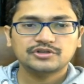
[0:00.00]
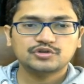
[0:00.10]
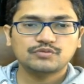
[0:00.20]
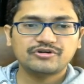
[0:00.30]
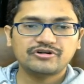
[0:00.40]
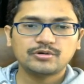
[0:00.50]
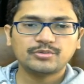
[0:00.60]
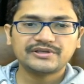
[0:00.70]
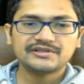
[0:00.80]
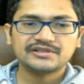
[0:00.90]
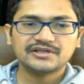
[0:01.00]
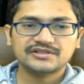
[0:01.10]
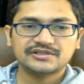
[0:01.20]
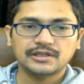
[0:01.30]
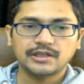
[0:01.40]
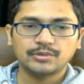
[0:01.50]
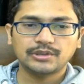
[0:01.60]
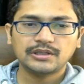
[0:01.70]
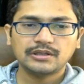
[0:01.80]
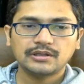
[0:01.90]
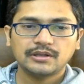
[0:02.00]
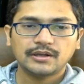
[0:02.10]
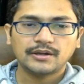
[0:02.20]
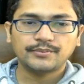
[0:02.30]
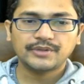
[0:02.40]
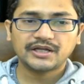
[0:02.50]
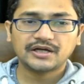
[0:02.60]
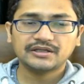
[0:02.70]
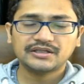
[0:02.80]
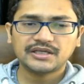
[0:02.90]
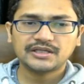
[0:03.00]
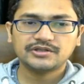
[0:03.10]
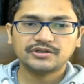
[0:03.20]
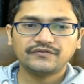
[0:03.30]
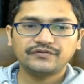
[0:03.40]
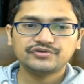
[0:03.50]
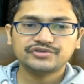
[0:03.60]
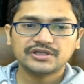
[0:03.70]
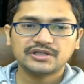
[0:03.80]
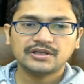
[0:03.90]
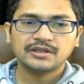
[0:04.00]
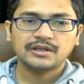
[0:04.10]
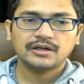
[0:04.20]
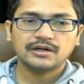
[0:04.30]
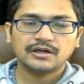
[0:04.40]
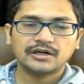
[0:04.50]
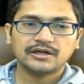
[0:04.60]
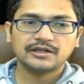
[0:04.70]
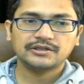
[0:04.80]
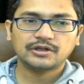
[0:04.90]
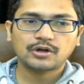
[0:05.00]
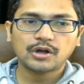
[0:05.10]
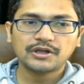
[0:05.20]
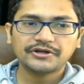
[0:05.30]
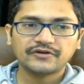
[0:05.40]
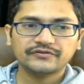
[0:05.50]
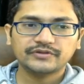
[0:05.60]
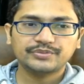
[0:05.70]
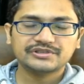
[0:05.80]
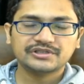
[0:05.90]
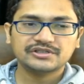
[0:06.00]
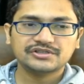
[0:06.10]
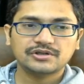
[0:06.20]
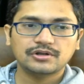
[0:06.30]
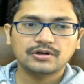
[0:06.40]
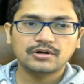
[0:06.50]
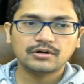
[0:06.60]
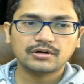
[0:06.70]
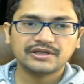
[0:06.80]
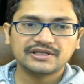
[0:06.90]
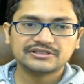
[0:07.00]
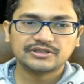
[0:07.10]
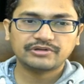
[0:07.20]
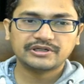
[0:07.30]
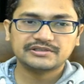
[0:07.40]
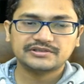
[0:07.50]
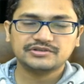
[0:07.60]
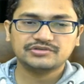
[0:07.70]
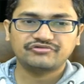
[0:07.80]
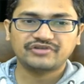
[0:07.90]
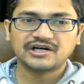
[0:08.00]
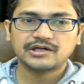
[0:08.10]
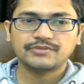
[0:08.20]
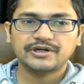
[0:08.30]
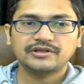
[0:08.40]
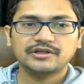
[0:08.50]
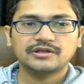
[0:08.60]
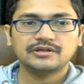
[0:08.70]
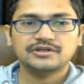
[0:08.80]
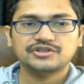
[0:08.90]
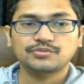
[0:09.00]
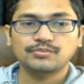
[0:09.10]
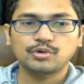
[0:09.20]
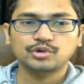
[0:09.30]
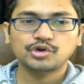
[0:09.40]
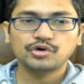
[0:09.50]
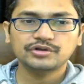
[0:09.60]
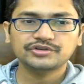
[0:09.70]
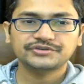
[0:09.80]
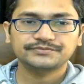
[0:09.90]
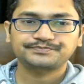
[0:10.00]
So material wise it's level, but again if you see the quality of the pieces, rook on a7 is far better than its both rooks.